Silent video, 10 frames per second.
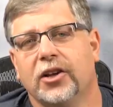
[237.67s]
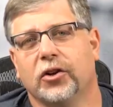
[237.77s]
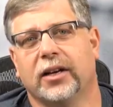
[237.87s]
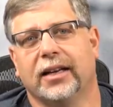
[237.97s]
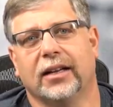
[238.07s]

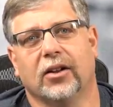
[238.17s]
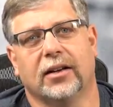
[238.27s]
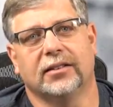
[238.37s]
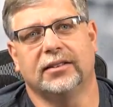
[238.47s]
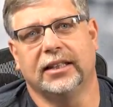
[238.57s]
you're getting a
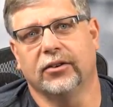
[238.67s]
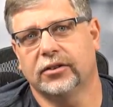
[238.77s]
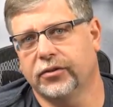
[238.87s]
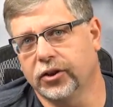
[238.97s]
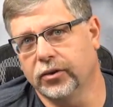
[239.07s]
lot of
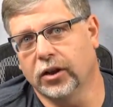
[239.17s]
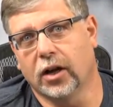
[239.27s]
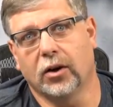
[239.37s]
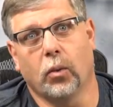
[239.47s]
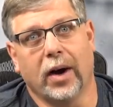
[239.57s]
serous fluid, a
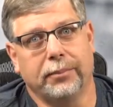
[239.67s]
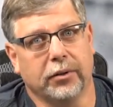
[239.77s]
lot of white